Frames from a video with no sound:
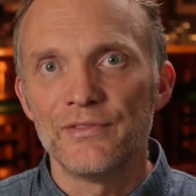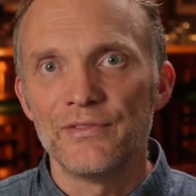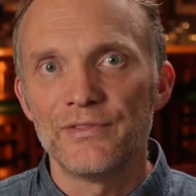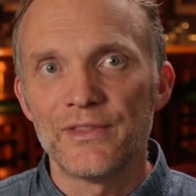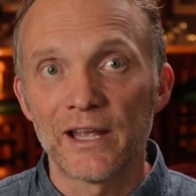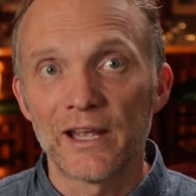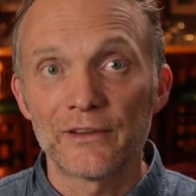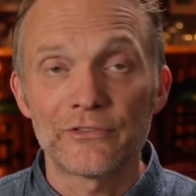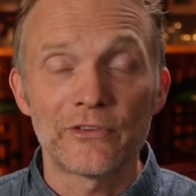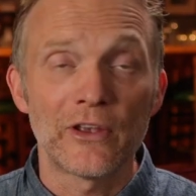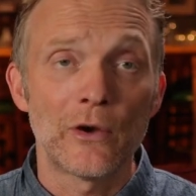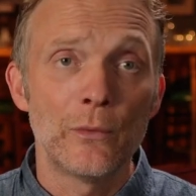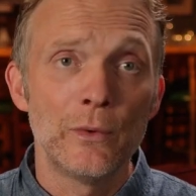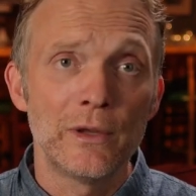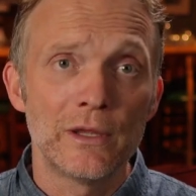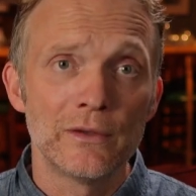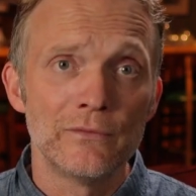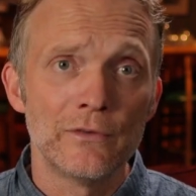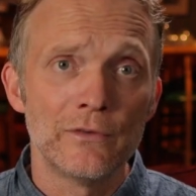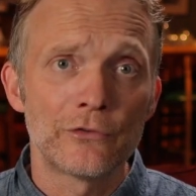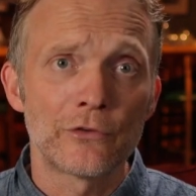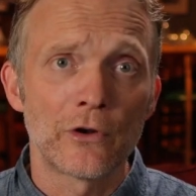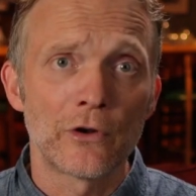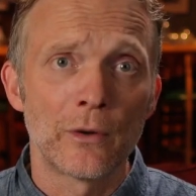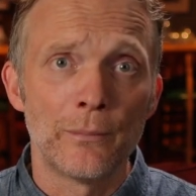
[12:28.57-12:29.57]
That's how we
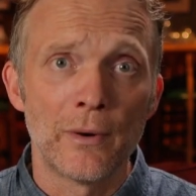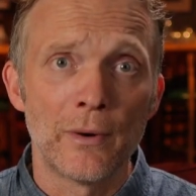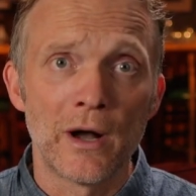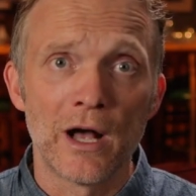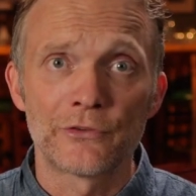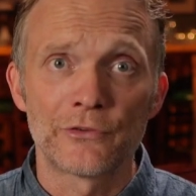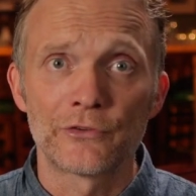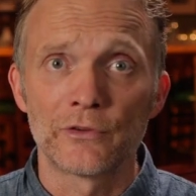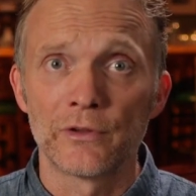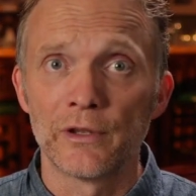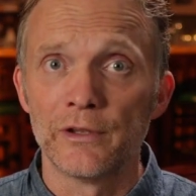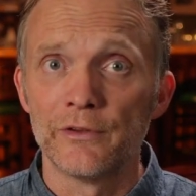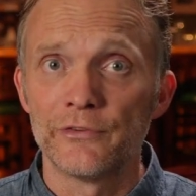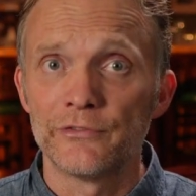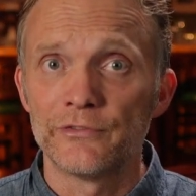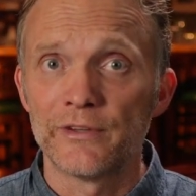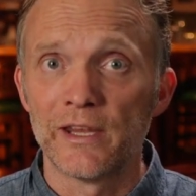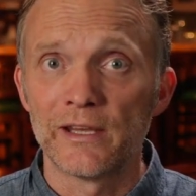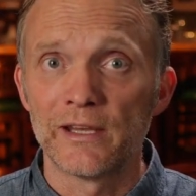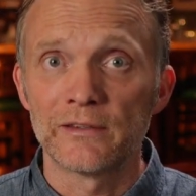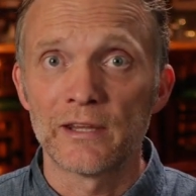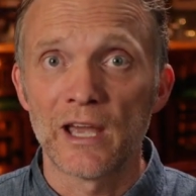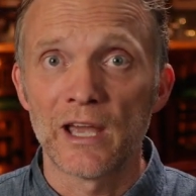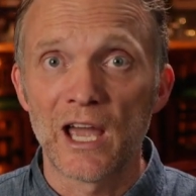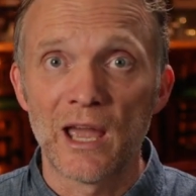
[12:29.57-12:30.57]
convince our boss to let us
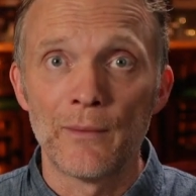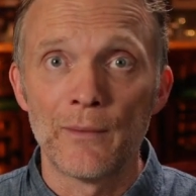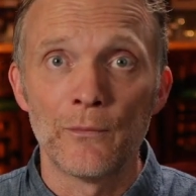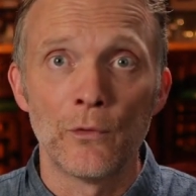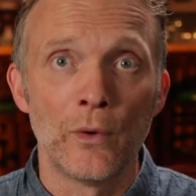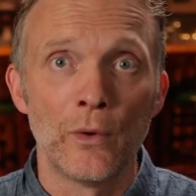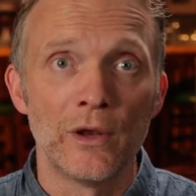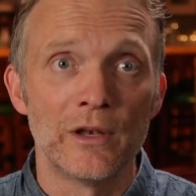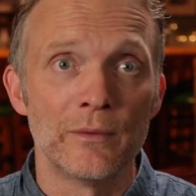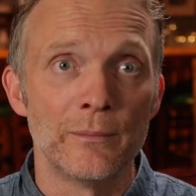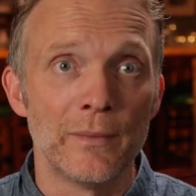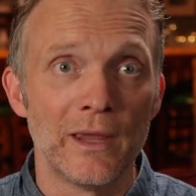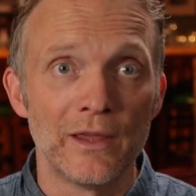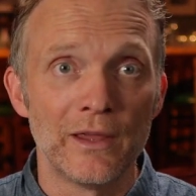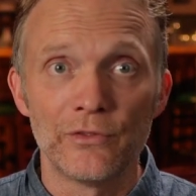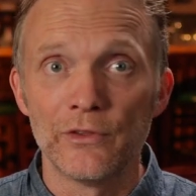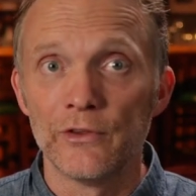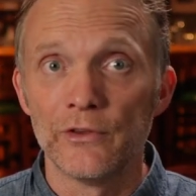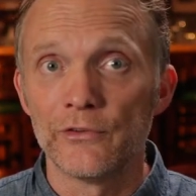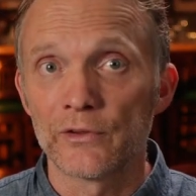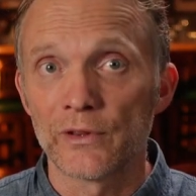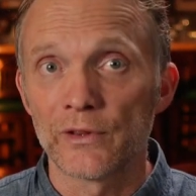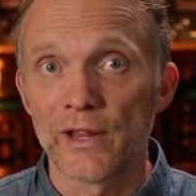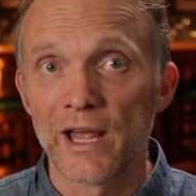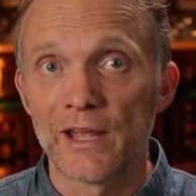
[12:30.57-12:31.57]
take time away to make
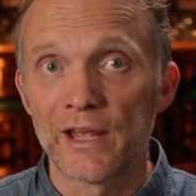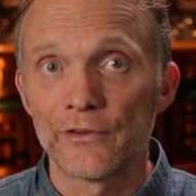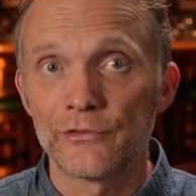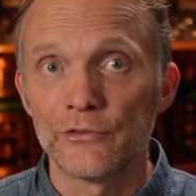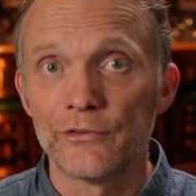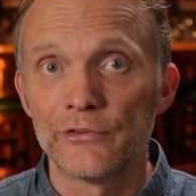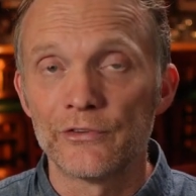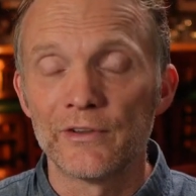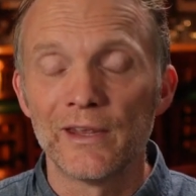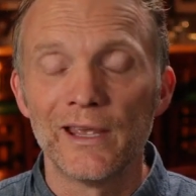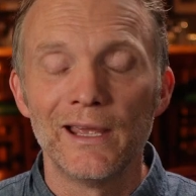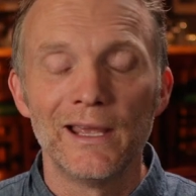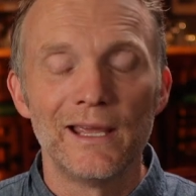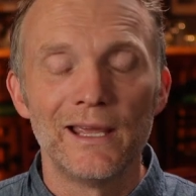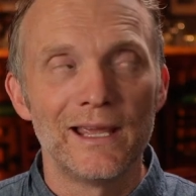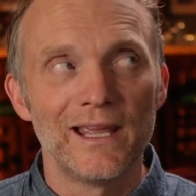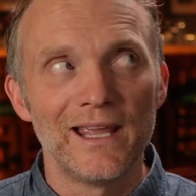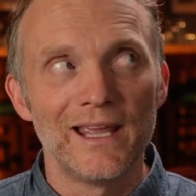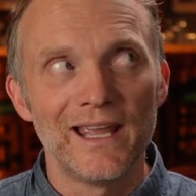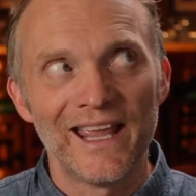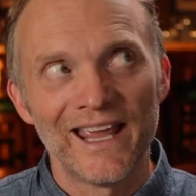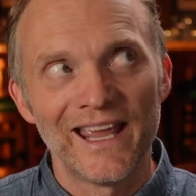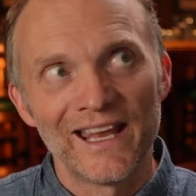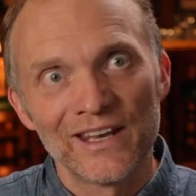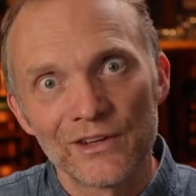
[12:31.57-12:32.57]
these classes
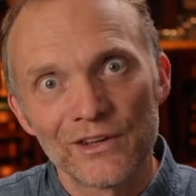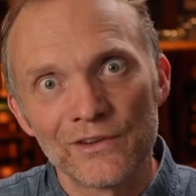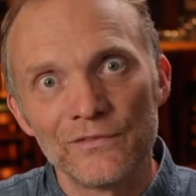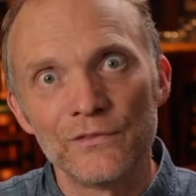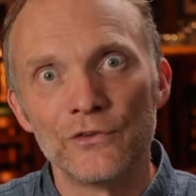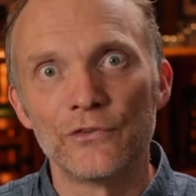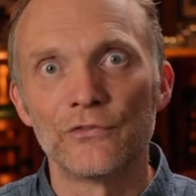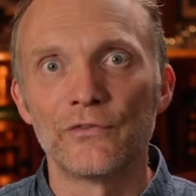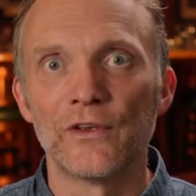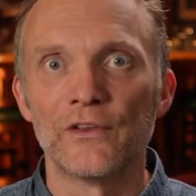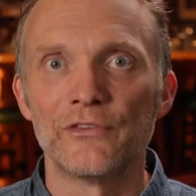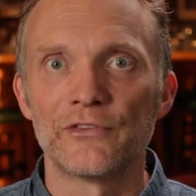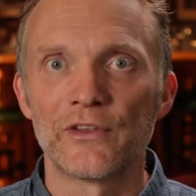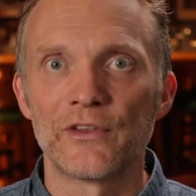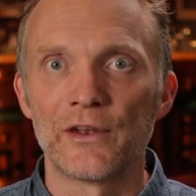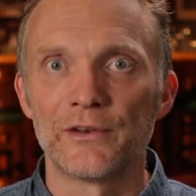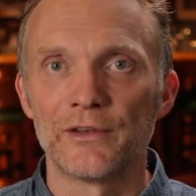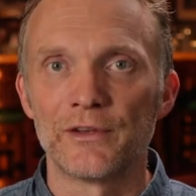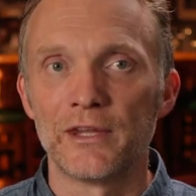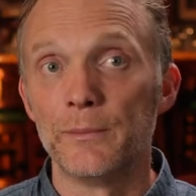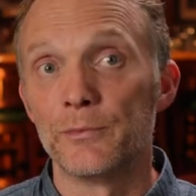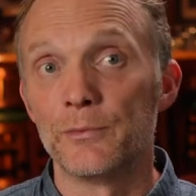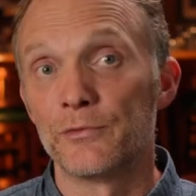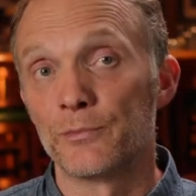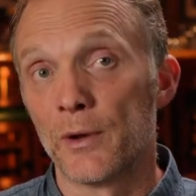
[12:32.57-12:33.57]
and convince FedScout to
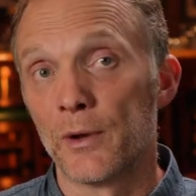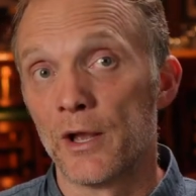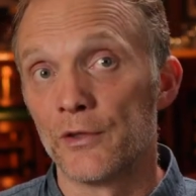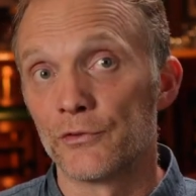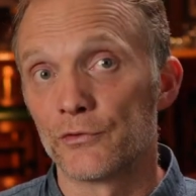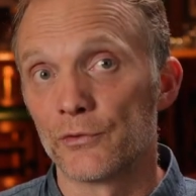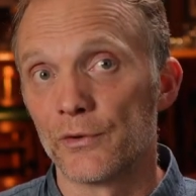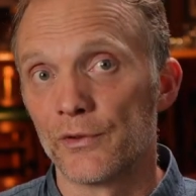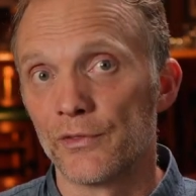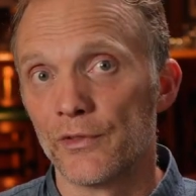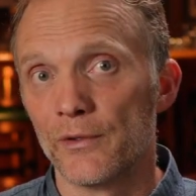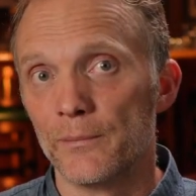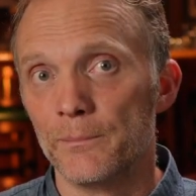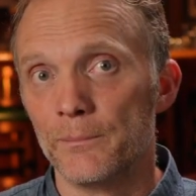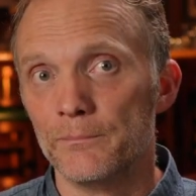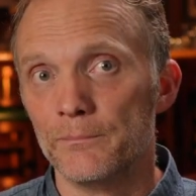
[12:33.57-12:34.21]
keep sponsoring them.